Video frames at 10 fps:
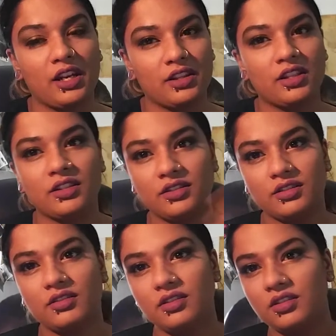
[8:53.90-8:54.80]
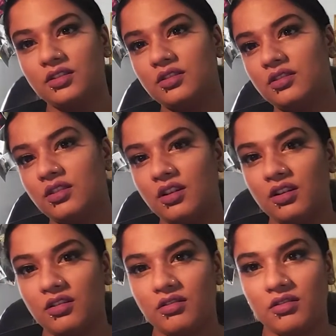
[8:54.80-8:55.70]
I don't know how I'm gonna edit this,
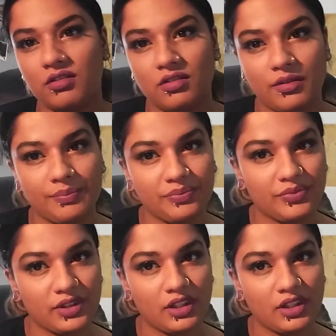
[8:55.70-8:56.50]
so